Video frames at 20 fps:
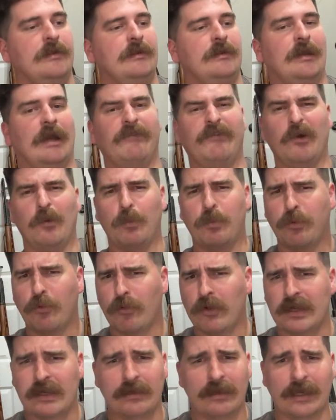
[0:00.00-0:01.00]
I felt
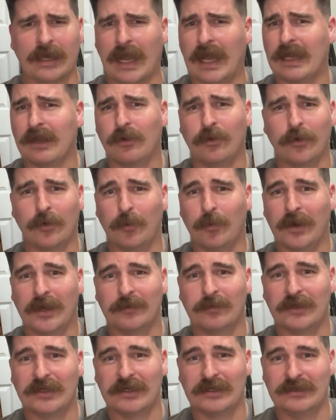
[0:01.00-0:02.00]
pretty like, I don't know what I'm
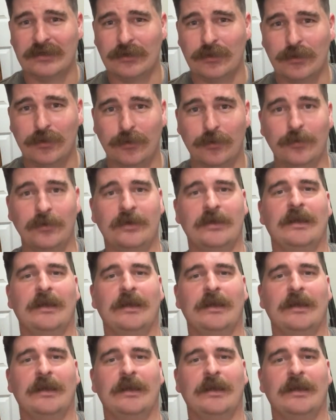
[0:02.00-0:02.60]
going to do.